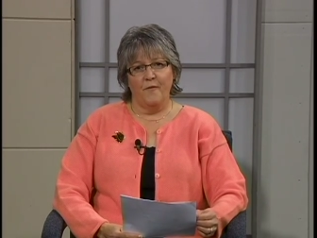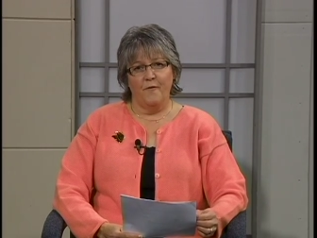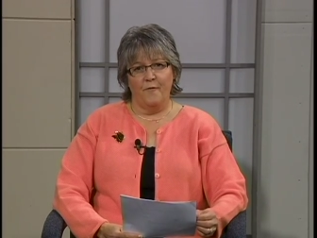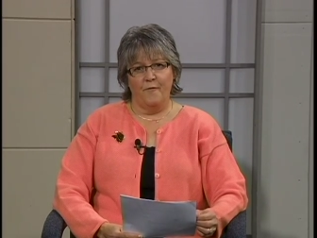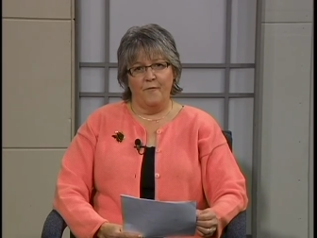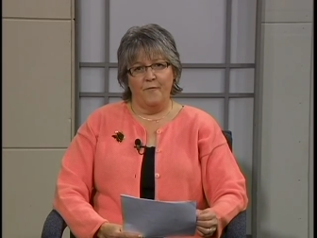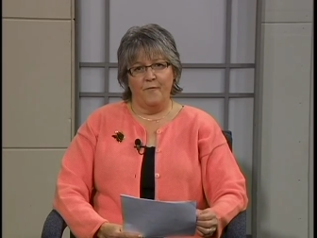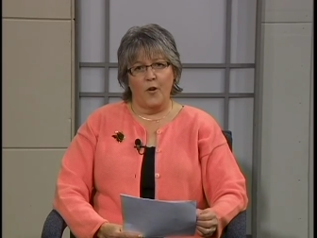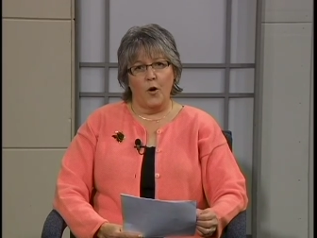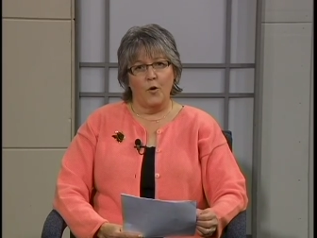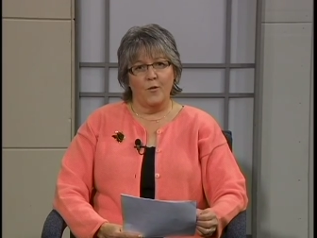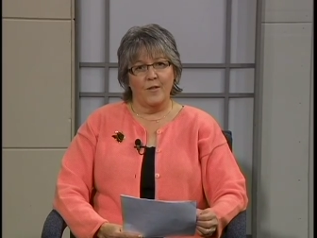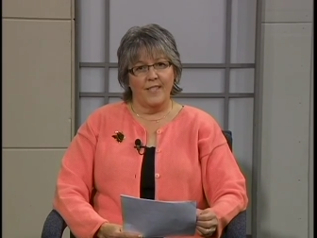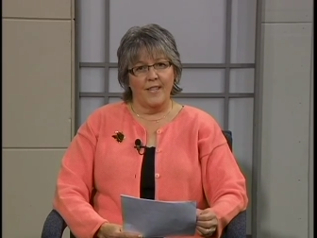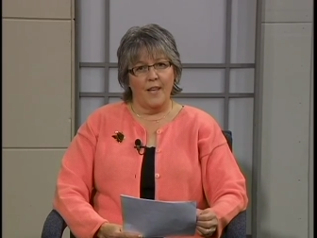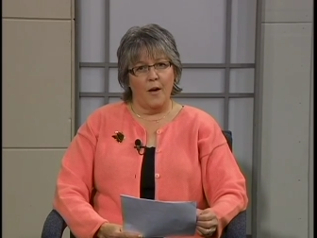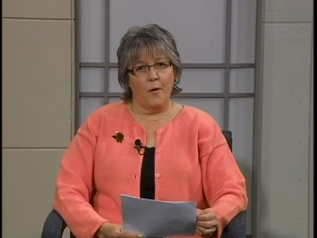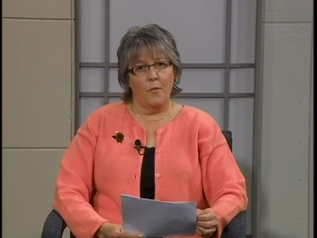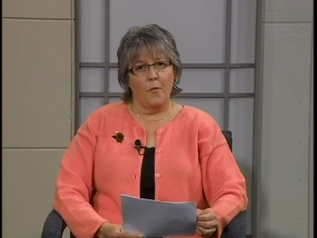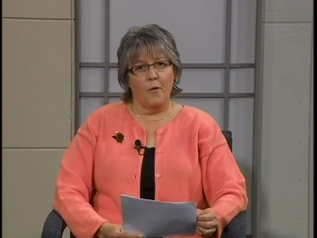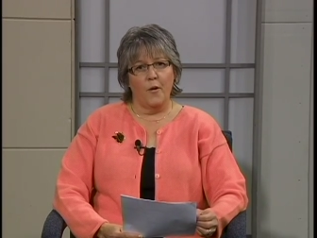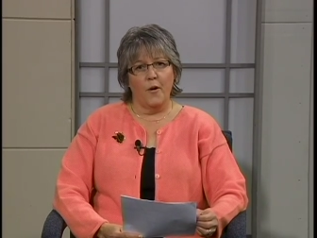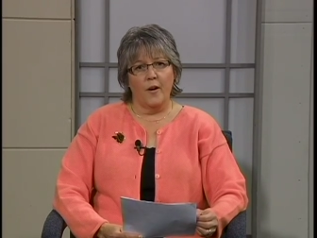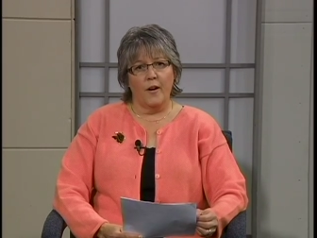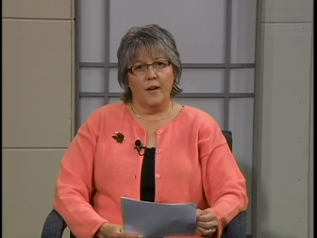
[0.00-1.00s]
folks that
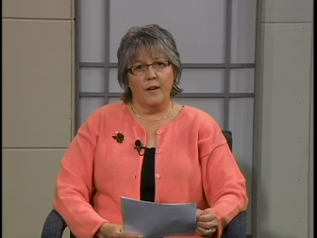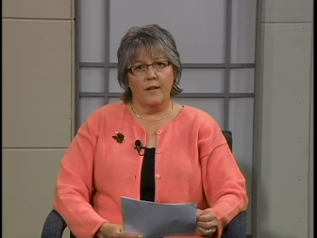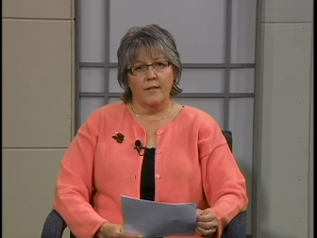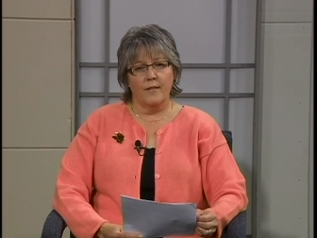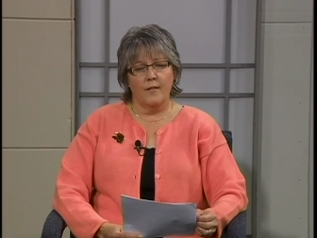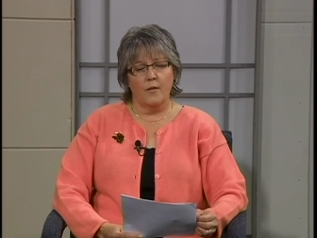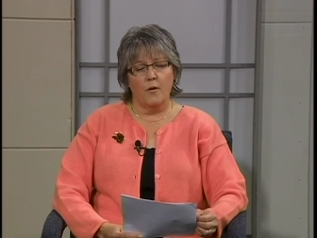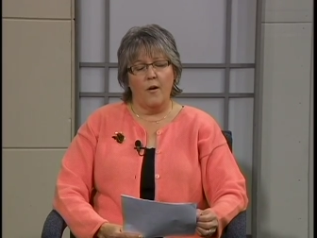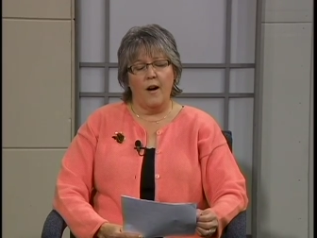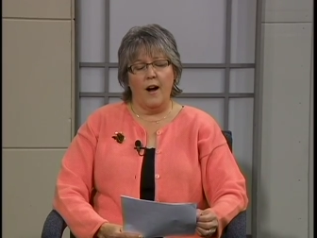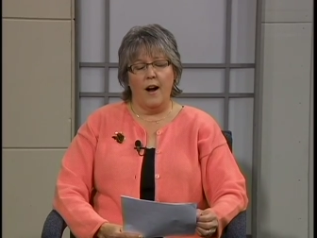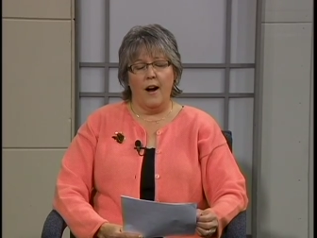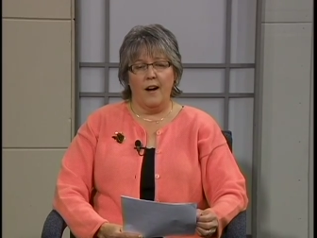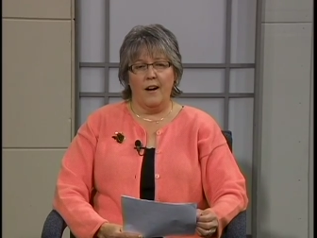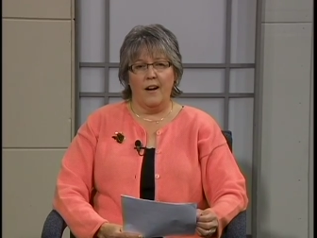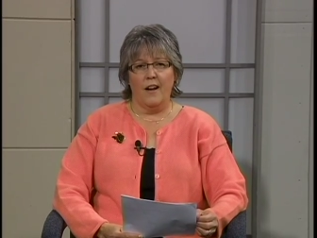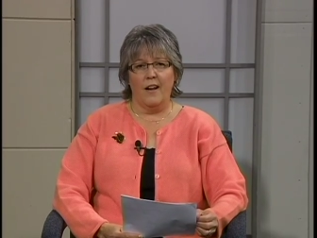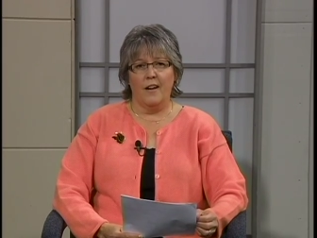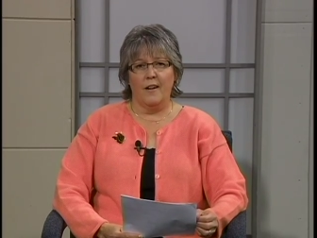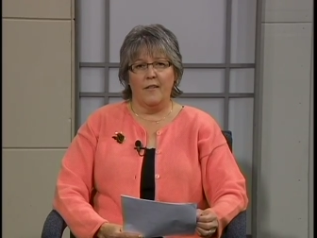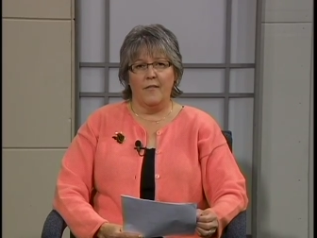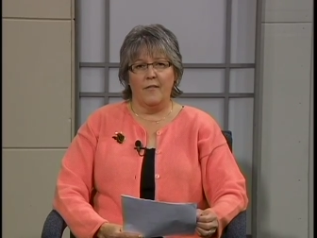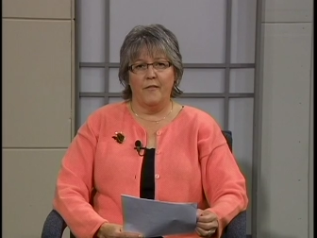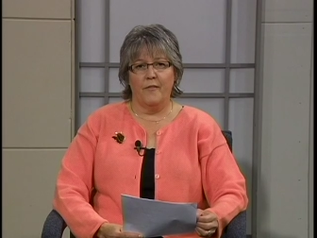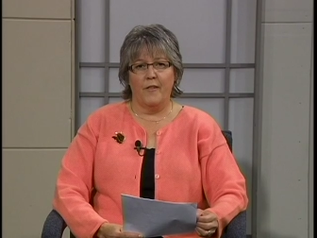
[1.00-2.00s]
work so hard
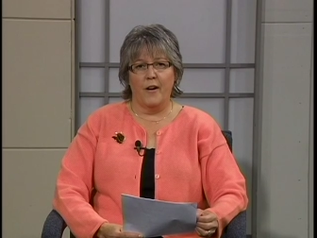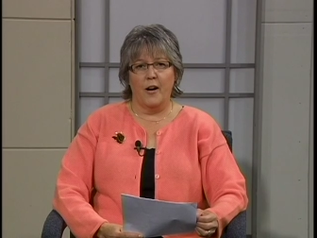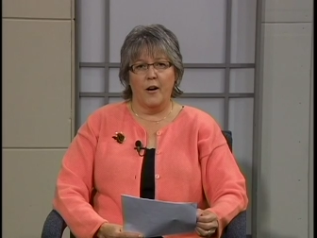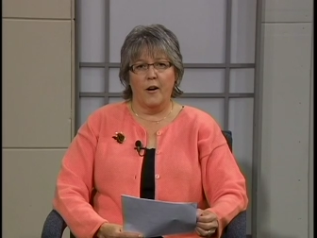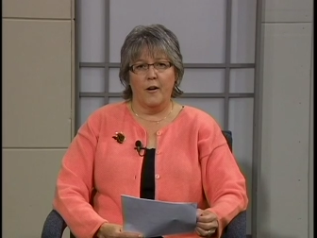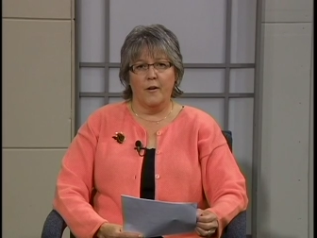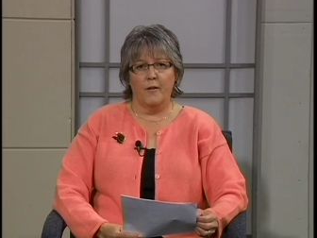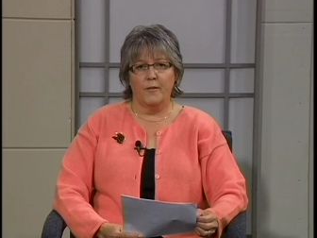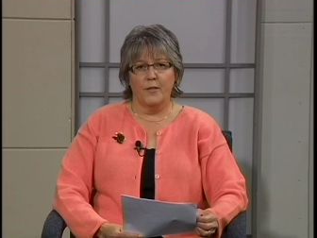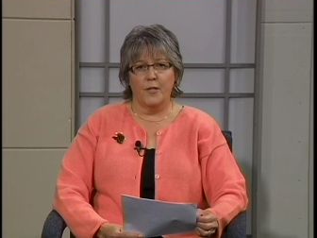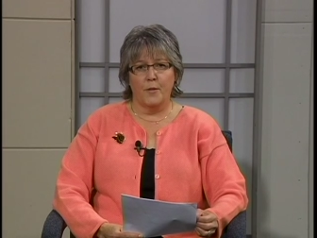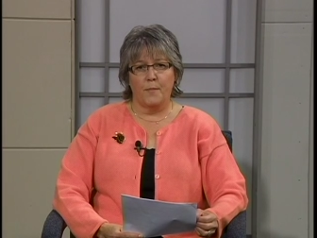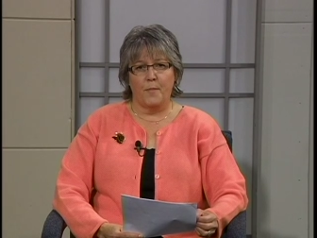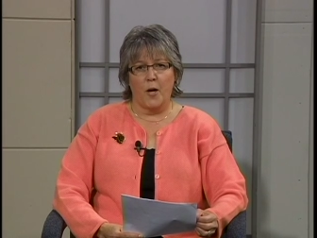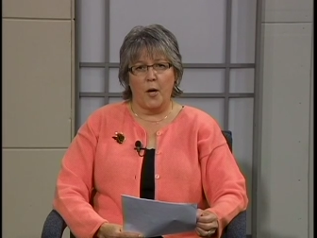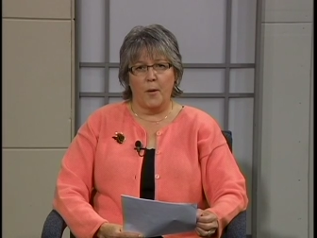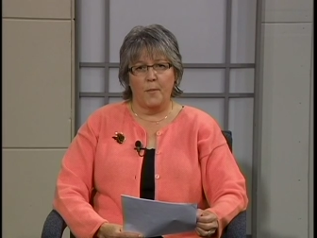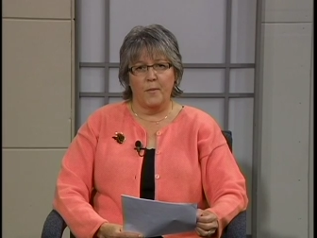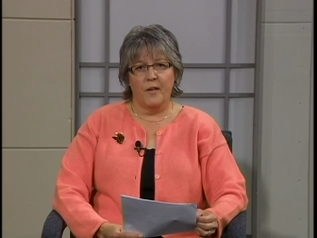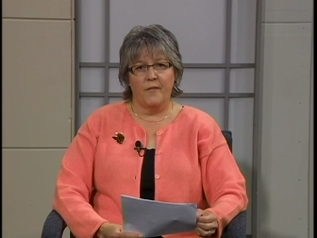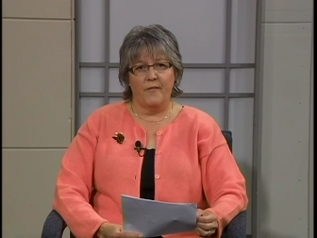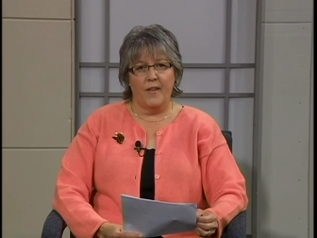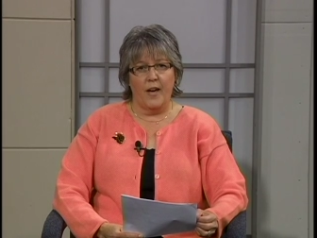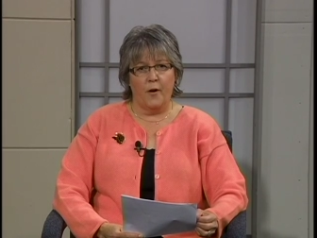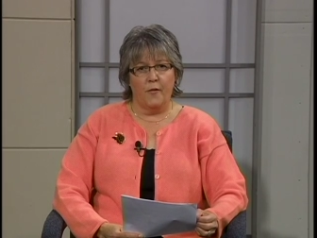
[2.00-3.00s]
out of our
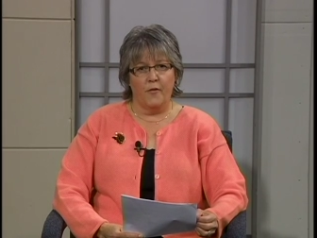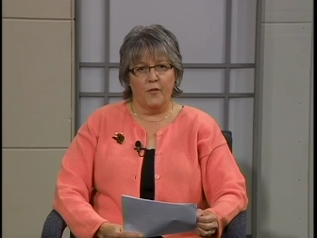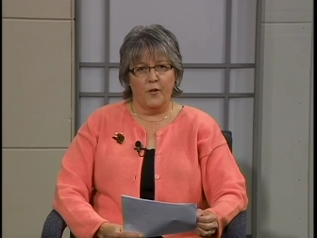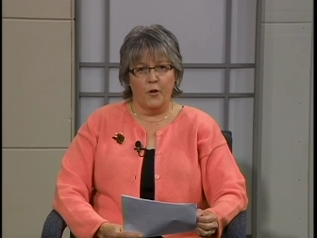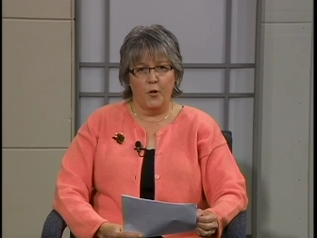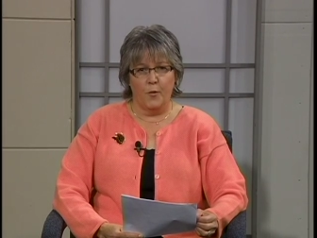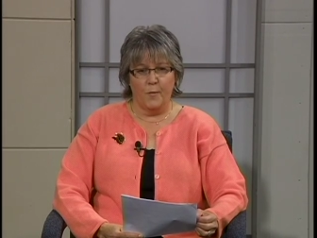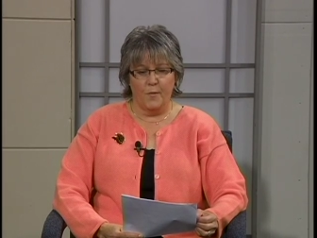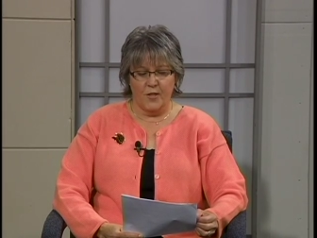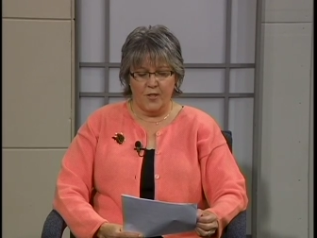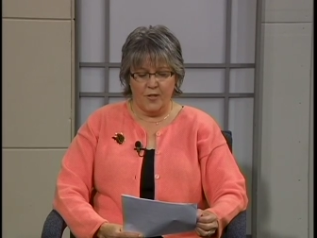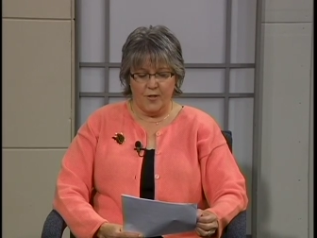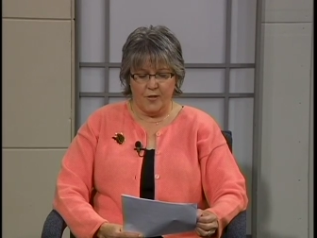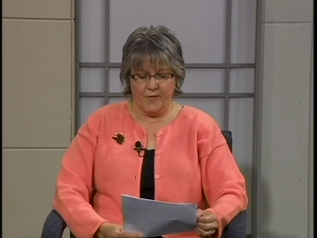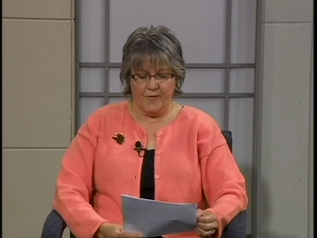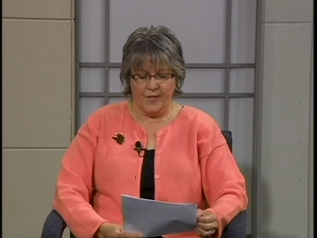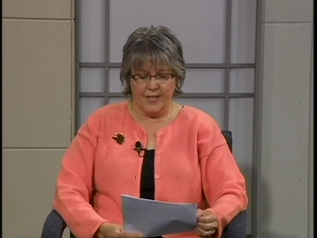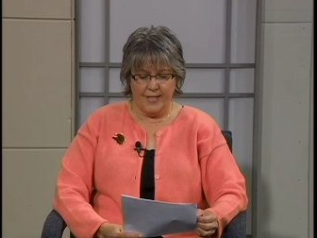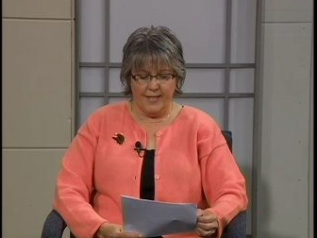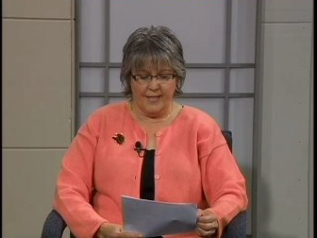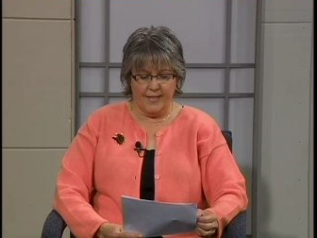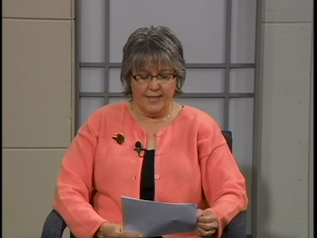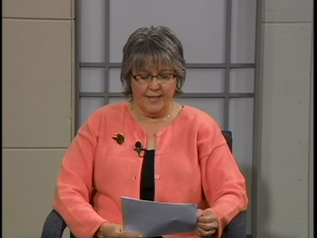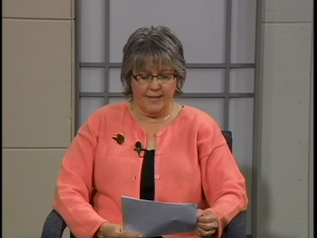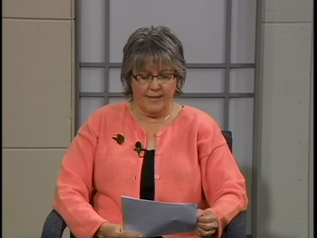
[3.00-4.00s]
Department of Health and Human
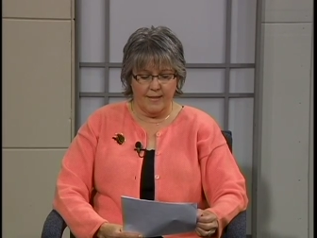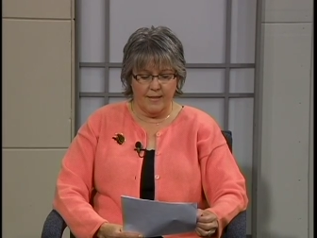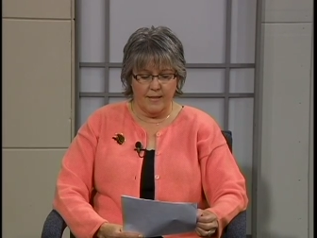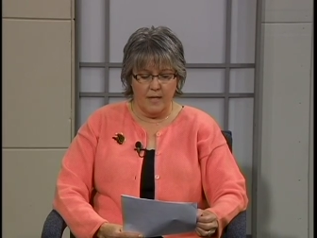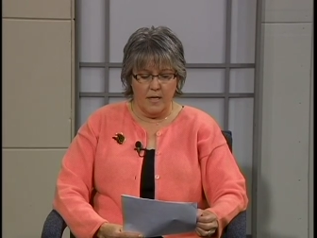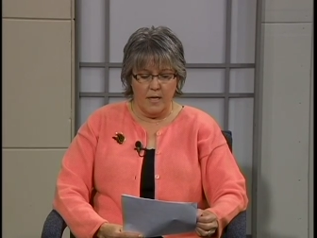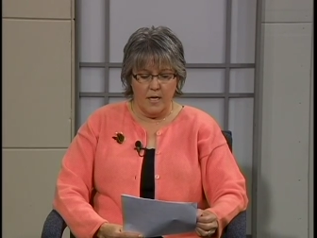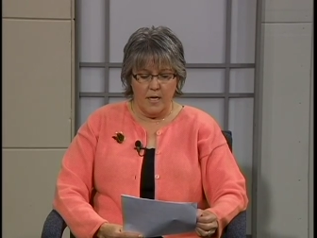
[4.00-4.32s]
Services,